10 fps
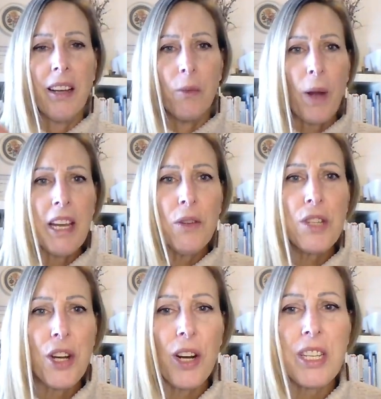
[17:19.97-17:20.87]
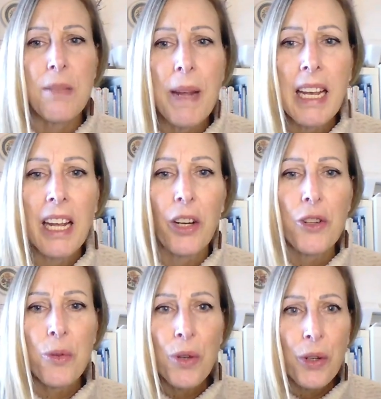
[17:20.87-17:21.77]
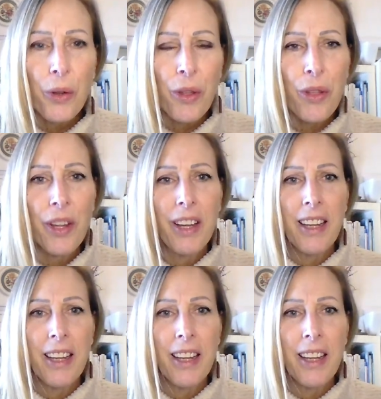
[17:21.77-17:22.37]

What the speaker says: When you start speaking your truth,